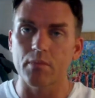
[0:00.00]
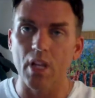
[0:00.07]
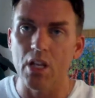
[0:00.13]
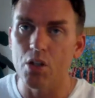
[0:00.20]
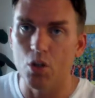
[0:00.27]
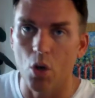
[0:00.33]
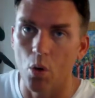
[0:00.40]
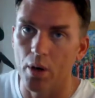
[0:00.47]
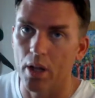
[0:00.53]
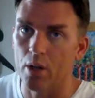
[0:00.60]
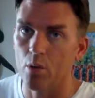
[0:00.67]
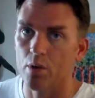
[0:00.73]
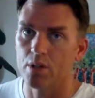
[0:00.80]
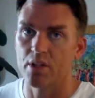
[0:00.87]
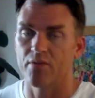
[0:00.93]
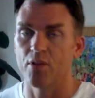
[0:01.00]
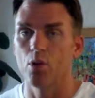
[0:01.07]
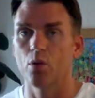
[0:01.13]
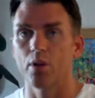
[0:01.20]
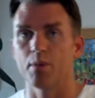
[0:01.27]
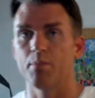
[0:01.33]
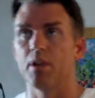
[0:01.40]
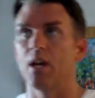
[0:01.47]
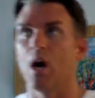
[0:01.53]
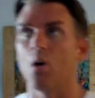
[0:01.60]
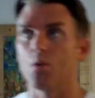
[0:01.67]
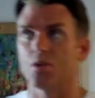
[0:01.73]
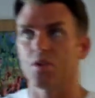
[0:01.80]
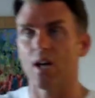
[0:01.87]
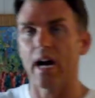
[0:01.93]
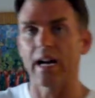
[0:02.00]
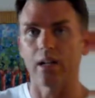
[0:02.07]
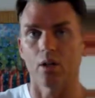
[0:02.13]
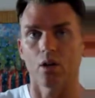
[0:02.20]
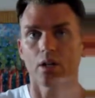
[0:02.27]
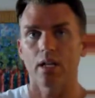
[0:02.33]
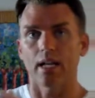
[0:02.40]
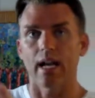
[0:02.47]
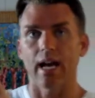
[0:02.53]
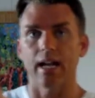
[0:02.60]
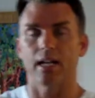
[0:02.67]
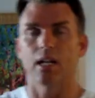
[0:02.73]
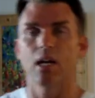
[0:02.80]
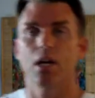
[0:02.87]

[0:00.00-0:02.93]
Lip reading: So in other words, if you were to be outside looking at it,